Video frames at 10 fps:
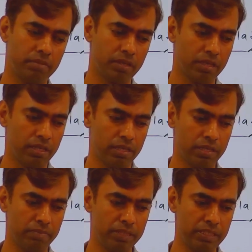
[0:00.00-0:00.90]

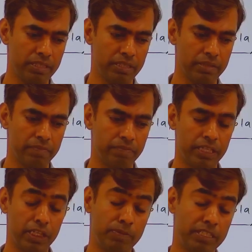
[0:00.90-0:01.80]

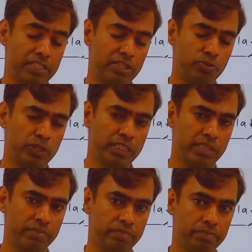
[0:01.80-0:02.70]
a special
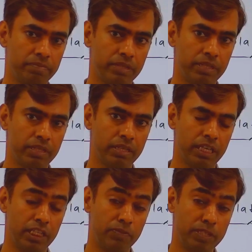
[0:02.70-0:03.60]
situation,
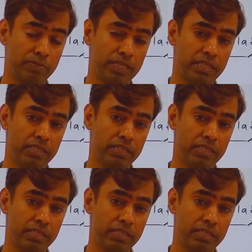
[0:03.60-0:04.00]
a specific